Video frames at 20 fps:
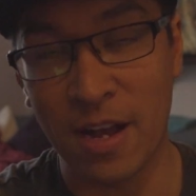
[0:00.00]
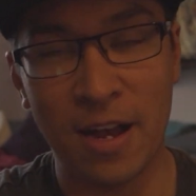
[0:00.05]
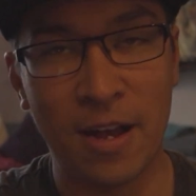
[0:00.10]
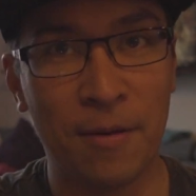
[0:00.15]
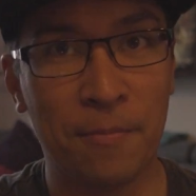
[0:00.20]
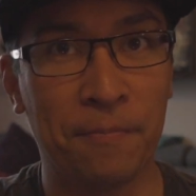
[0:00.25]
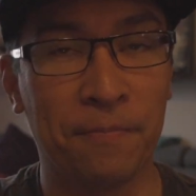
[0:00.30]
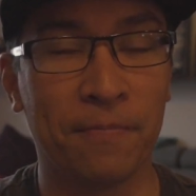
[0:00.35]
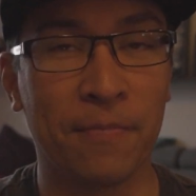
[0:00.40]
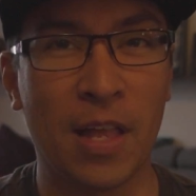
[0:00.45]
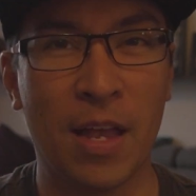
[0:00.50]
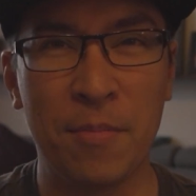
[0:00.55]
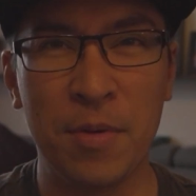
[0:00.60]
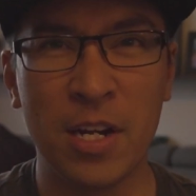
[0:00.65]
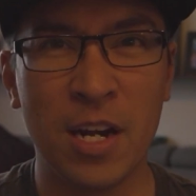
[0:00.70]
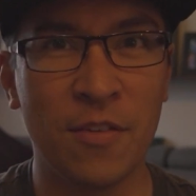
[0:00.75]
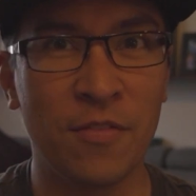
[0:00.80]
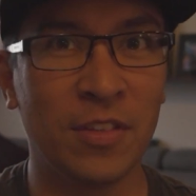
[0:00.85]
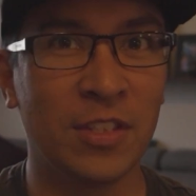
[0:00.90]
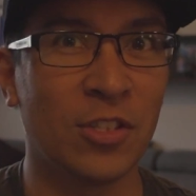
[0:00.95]
I
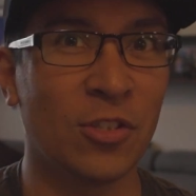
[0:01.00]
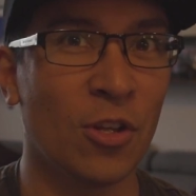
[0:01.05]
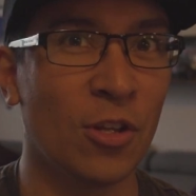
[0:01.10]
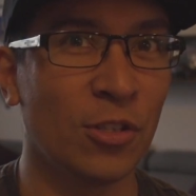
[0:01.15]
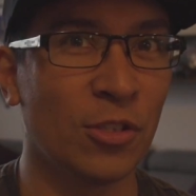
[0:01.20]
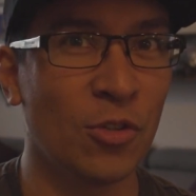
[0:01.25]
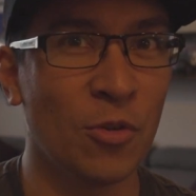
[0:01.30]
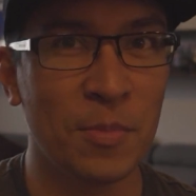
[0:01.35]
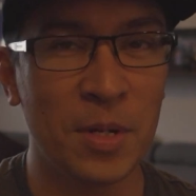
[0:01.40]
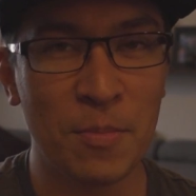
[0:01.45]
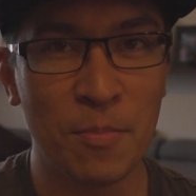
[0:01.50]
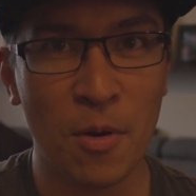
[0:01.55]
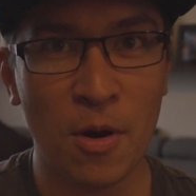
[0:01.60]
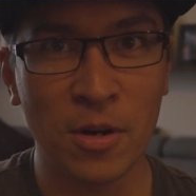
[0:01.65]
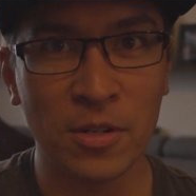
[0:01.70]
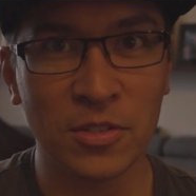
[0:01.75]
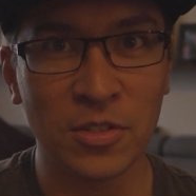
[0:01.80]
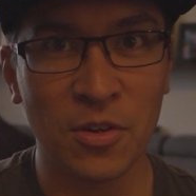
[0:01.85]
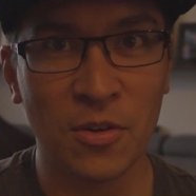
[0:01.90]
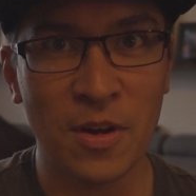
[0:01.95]
mean, I've installed so many
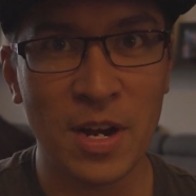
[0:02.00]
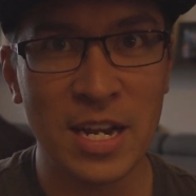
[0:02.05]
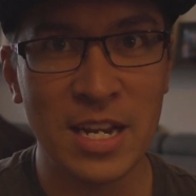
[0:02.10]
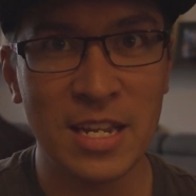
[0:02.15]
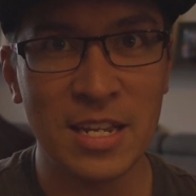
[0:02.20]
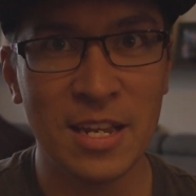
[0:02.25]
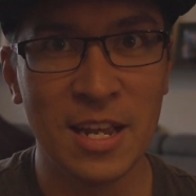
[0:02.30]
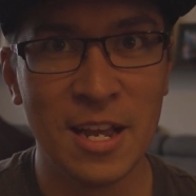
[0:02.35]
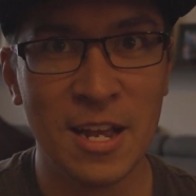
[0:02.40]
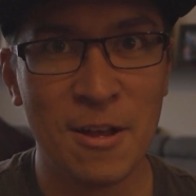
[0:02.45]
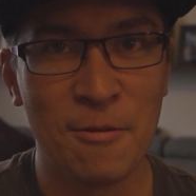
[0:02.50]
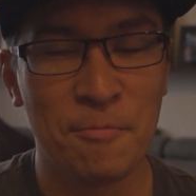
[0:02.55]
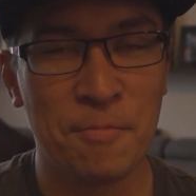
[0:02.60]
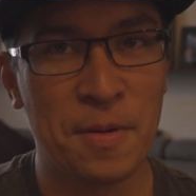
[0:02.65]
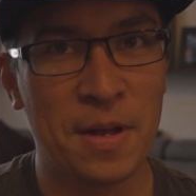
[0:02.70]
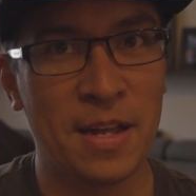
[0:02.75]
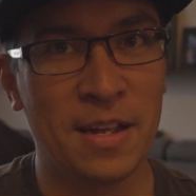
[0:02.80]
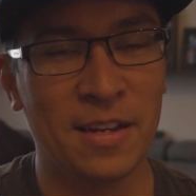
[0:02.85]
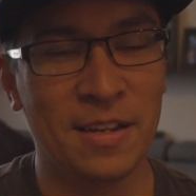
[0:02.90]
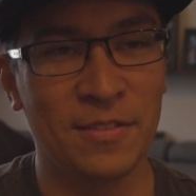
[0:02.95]
parts already,
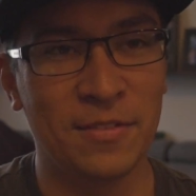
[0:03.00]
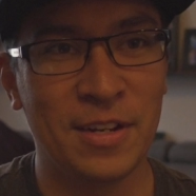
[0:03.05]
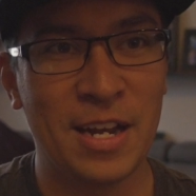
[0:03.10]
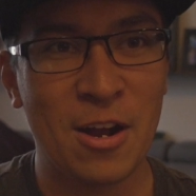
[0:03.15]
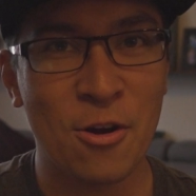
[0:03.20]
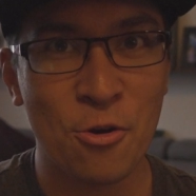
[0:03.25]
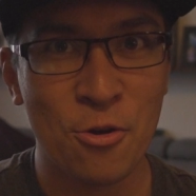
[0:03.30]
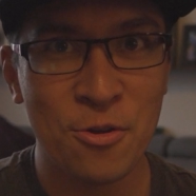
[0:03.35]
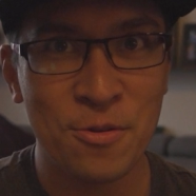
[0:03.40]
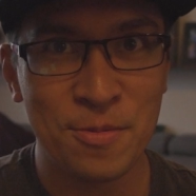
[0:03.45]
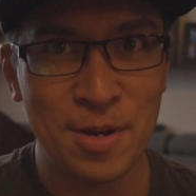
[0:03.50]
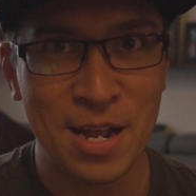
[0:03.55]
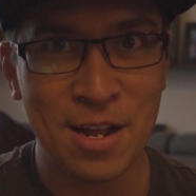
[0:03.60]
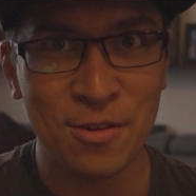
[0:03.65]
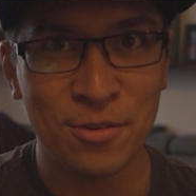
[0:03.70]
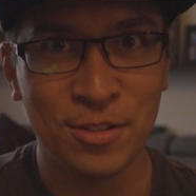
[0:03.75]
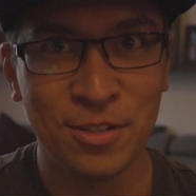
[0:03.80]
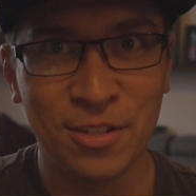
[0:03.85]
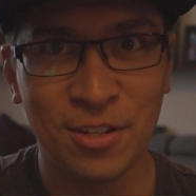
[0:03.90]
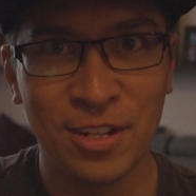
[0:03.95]
but narrowing
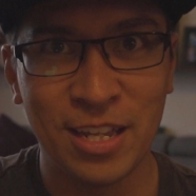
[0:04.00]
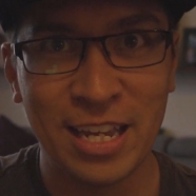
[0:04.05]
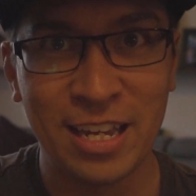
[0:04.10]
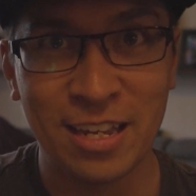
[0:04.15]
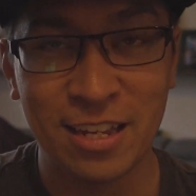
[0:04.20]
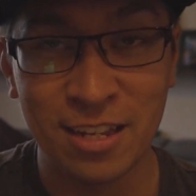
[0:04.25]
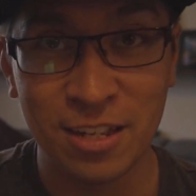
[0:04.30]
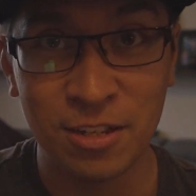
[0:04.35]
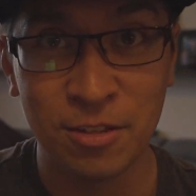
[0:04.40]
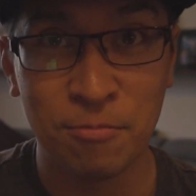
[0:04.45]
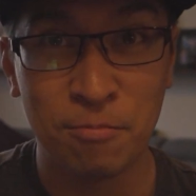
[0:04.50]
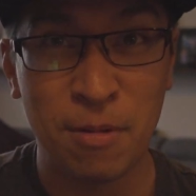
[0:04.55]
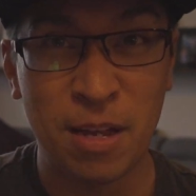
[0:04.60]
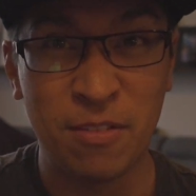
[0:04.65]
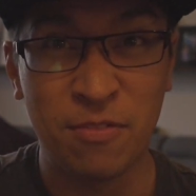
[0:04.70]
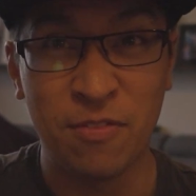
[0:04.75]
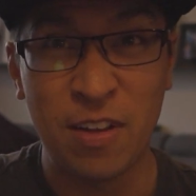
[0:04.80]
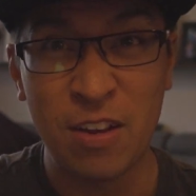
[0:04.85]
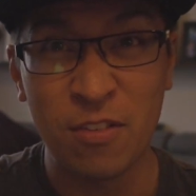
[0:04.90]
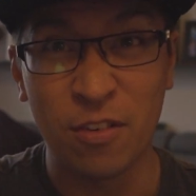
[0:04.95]
down to like my
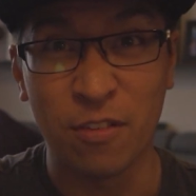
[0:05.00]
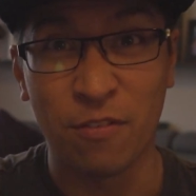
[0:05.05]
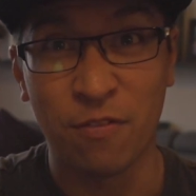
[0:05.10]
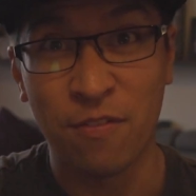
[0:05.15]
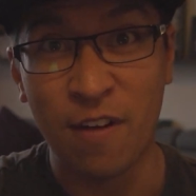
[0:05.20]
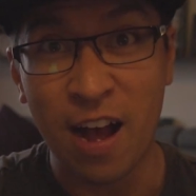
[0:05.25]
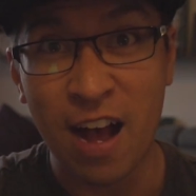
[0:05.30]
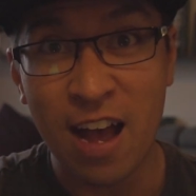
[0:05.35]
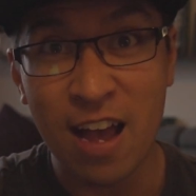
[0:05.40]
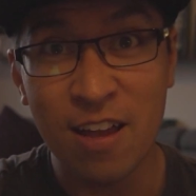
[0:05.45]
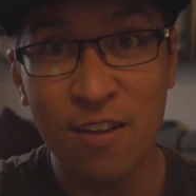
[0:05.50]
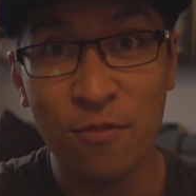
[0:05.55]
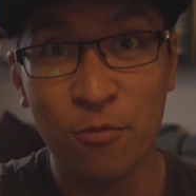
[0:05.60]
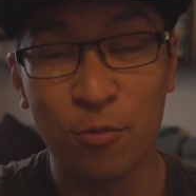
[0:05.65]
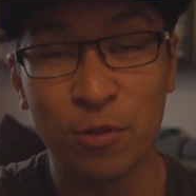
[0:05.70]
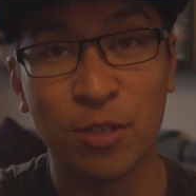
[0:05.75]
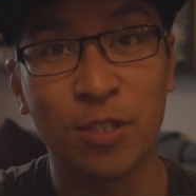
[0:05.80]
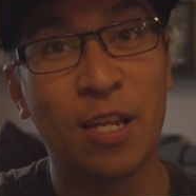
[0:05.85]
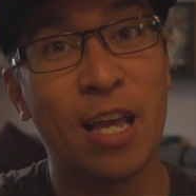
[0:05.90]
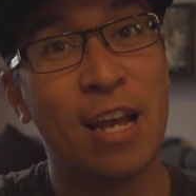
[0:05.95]
favorite 5
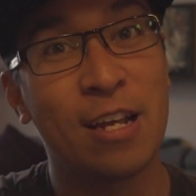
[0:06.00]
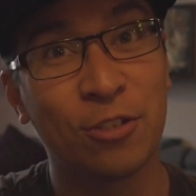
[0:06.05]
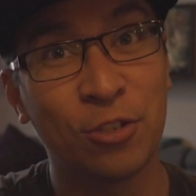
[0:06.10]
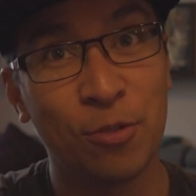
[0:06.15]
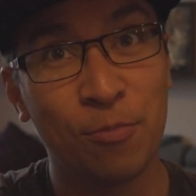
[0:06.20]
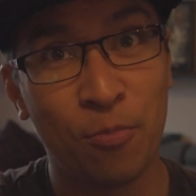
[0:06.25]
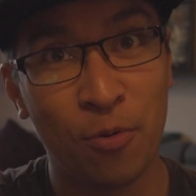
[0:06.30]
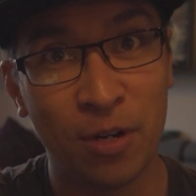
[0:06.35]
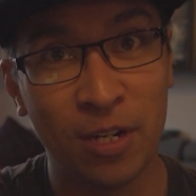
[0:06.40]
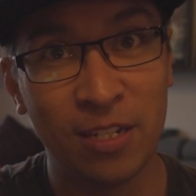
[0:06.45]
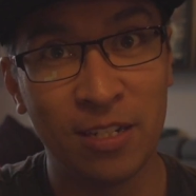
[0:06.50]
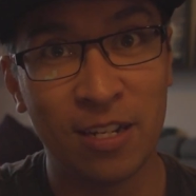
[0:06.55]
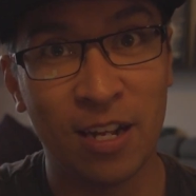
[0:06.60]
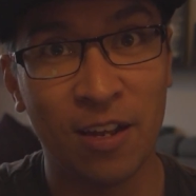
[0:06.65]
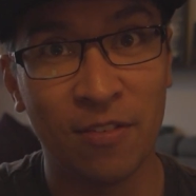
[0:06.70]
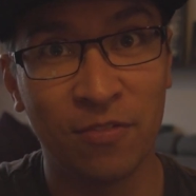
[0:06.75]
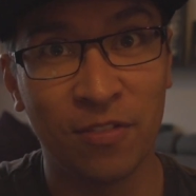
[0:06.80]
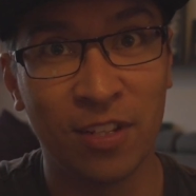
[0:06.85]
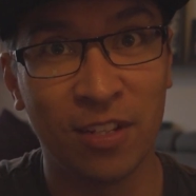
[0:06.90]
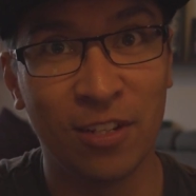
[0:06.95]
was actually pretty
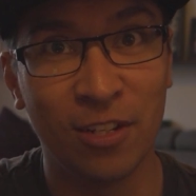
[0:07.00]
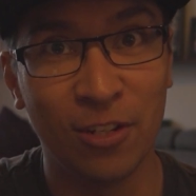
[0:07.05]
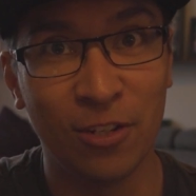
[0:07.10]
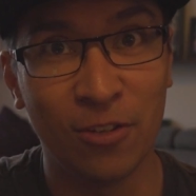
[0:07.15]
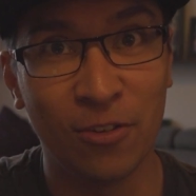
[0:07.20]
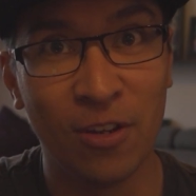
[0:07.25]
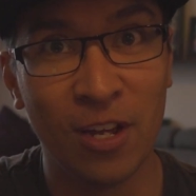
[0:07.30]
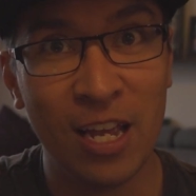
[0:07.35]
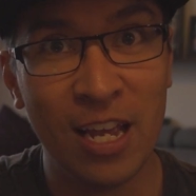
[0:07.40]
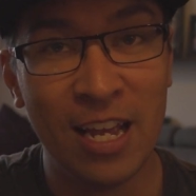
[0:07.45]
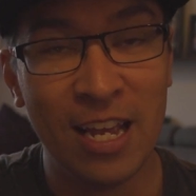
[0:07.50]
tough to do.